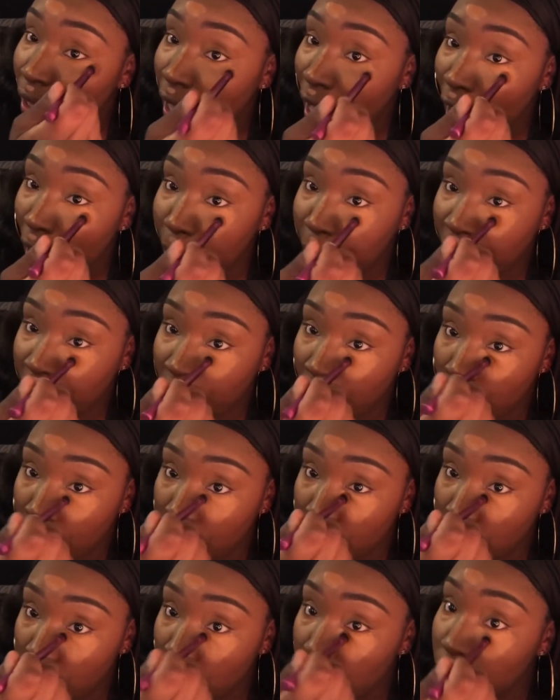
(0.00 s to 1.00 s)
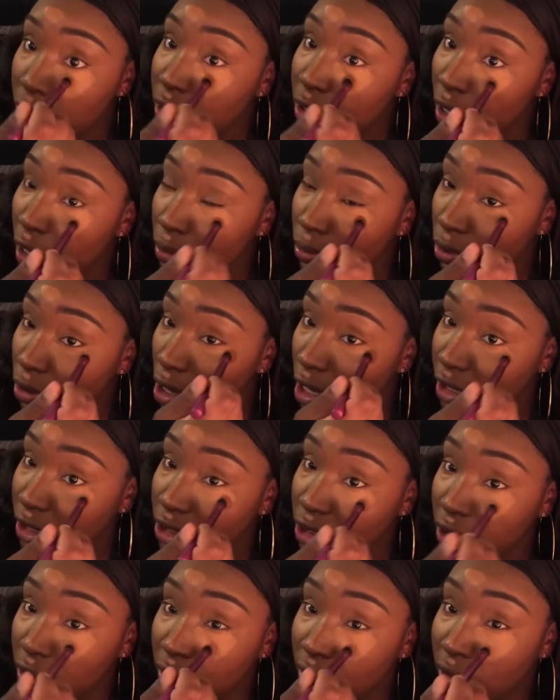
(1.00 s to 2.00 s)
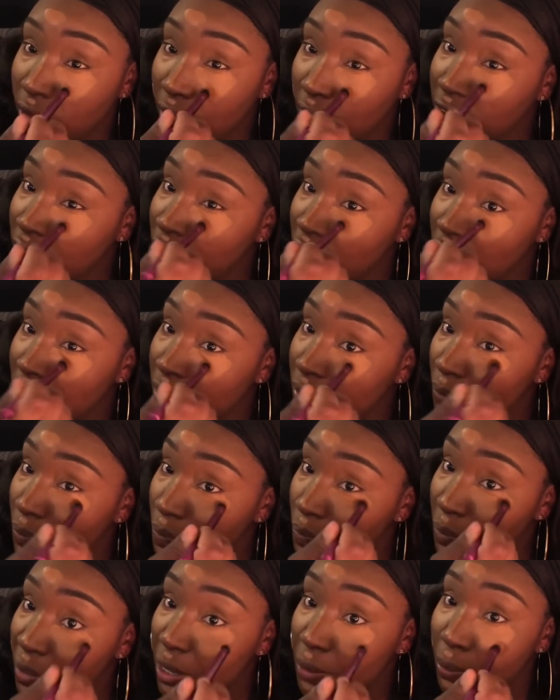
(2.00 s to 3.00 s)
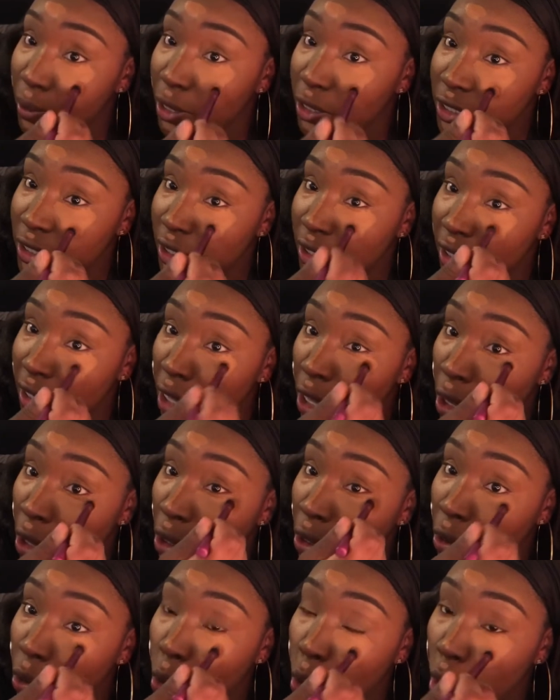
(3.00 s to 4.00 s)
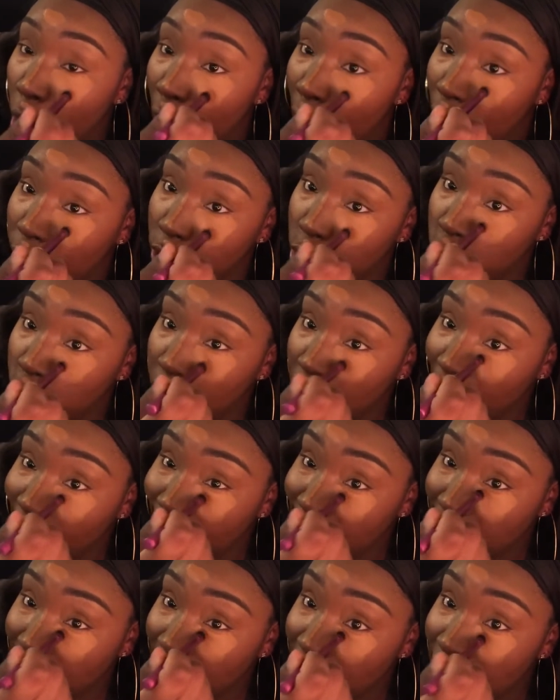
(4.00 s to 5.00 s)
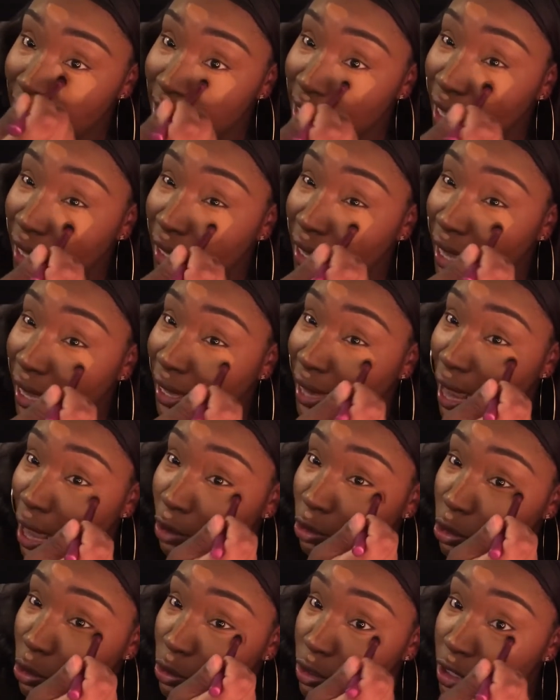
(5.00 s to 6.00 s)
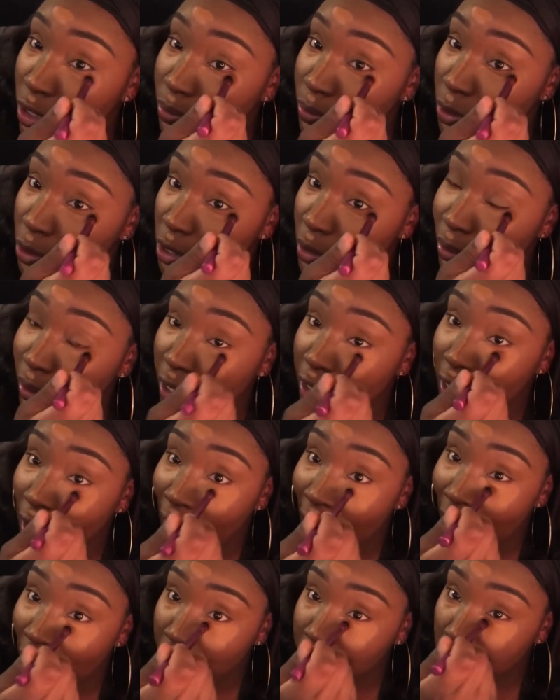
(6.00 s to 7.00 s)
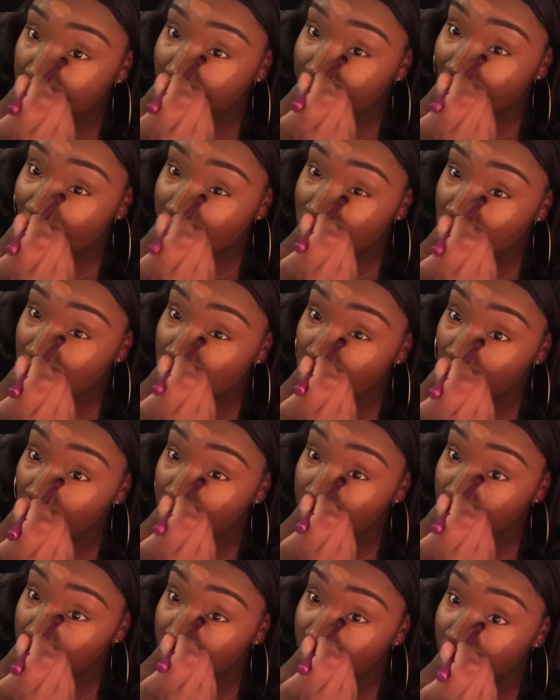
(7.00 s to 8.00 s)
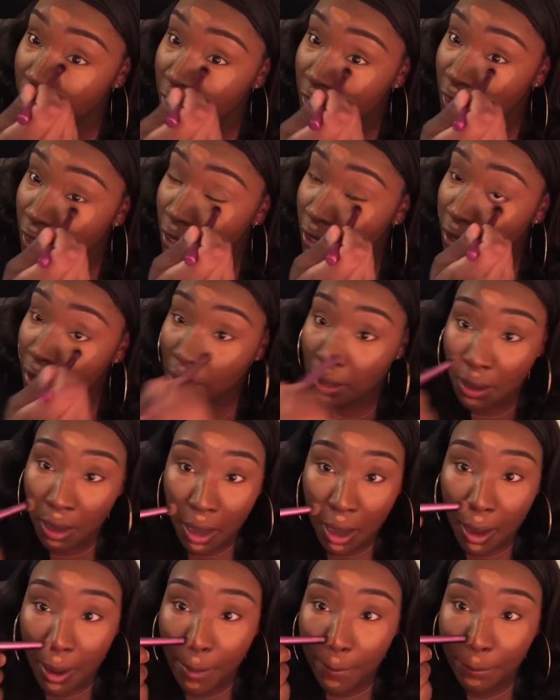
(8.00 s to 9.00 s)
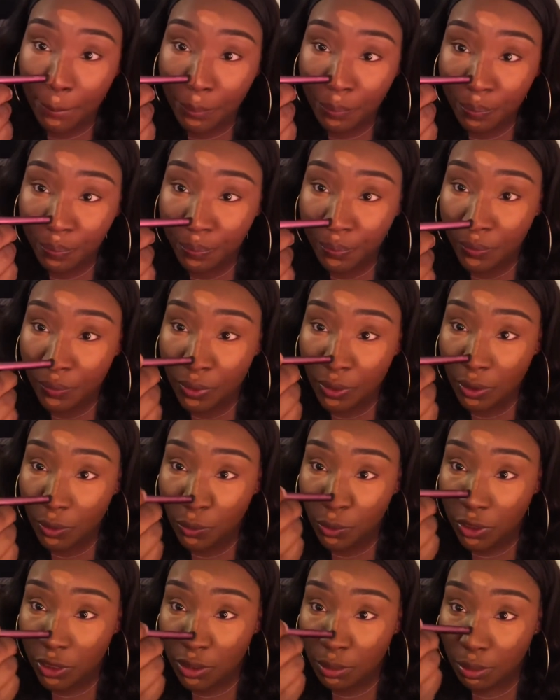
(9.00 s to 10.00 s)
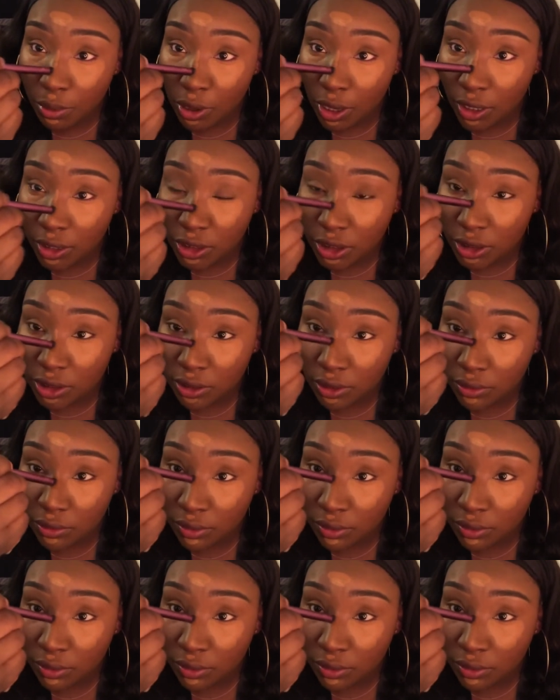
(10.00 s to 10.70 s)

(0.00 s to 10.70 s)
I prefer to use a brush. That's just me personally. Or I'll do it like this, and then I'll use the beauty blender after, but I'll start with a brush.